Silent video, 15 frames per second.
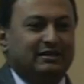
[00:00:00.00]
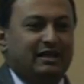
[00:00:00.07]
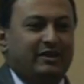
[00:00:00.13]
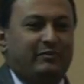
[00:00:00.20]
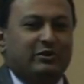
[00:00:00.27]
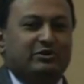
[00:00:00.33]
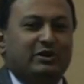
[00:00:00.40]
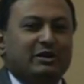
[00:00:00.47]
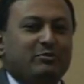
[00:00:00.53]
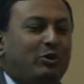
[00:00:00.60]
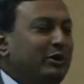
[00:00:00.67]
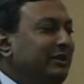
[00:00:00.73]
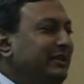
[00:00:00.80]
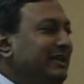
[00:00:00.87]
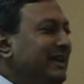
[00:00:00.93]
If you drink
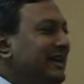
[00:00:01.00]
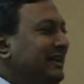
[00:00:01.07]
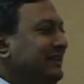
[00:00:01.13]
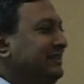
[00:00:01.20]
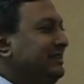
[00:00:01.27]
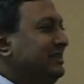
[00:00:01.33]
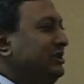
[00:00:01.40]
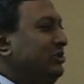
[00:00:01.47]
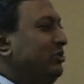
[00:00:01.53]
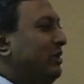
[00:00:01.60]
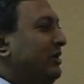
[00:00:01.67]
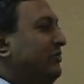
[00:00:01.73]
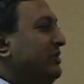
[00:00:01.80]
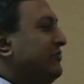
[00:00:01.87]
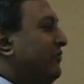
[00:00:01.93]
more than that, you are
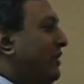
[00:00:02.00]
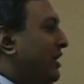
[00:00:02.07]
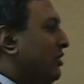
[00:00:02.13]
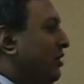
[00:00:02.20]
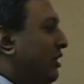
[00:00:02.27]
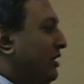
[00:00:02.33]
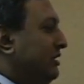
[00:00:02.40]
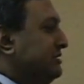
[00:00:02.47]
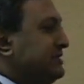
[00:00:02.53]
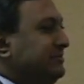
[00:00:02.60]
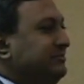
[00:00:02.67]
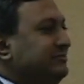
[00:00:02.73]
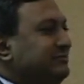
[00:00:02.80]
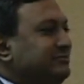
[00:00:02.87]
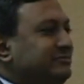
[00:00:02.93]
at risk for alcoholism.
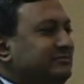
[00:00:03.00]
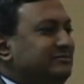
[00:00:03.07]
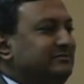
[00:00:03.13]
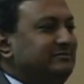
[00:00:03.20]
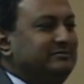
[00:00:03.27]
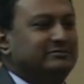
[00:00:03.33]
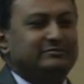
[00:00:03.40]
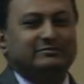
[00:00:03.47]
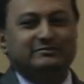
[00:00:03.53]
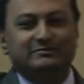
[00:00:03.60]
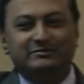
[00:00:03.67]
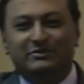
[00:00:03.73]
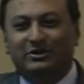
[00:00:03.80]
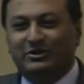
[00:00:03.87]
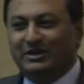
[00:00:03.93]

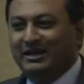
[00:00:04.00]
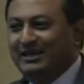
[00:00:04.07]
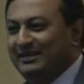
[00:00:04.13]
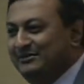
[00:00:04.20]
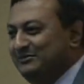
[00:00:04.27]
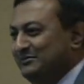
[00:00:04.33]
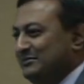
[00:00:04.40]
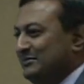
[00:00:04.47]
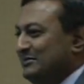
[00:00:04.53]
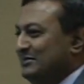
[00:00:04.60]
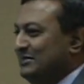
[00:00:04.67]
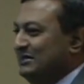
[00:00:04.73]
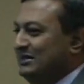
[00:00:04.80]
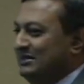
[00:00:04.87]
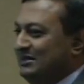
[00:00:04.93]
Okay?
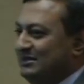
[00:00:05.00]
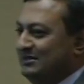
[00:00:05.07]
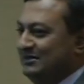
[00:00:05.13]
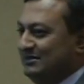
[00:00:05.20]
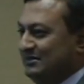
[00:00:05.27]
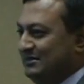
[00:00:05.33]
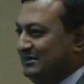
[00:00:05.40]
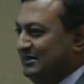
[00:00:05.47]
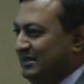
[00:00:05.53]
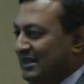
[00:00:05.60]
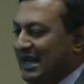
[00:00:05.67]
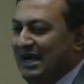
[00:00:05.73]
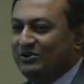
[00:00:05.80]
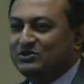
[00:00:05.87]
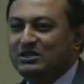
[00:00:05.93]

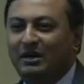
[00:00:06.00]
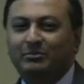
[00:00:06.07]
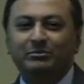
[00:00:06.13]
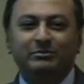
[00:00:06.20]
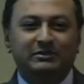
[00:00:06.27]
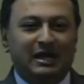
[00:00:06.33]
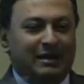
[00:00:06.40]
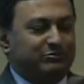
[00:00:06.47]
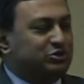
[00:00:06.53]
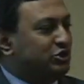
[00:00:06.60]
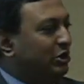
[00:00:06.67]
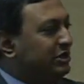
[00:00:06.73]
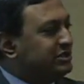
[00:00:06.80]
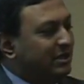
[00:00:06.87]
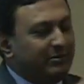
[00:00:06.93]
Now, I'm
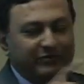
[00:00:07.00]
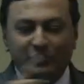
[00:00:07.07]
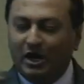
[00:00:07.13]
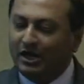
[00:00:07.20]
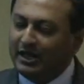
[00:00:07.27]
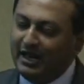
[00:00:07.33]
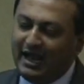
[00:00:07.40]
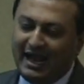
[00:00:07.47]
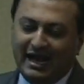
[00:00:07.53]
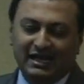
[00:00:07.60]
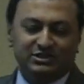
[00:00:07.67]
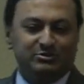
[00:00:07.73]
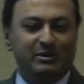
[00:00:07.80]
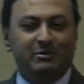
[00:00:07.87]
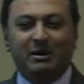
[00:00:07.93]
sure some of you are going to
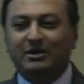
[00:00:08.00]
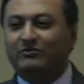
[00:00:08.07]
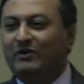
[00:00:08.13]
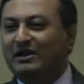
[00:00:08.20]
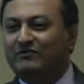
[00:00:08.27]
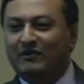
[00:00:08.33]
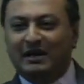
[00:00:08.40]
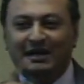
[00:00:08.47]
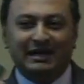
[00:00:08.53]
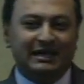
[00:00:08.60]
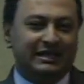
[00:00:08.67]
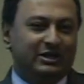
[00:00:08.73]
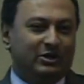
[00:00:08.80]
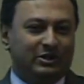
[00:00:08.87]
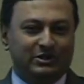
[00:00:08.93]
ask me about red
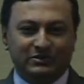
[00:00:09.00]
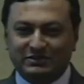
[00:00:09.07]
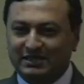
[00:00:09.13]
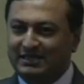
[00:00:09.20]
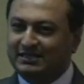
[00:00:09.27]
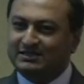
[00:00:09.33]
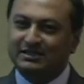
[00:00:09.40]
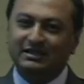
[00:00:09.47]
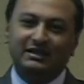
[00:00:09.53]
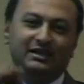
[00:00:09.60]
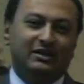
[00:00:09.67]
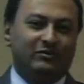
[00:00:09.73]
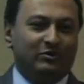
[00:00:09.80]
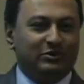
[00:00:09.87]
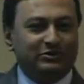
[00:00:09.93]
wine and all those things.
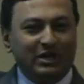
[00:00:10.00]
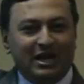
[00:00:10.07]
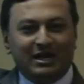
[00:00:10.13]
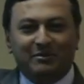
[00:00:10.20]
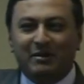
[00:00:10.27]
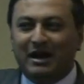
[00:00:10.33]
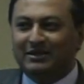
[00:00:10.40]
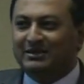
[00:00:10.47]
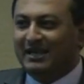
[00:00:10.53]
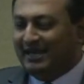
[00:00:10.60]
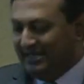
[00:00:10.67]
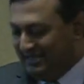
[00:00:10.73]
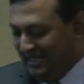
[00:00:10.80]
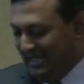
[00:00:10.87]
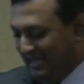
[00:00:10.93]
We'll talk about that
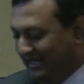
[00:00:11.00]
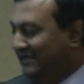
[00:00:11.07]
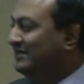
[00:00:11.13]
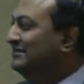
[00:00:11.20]
at the end.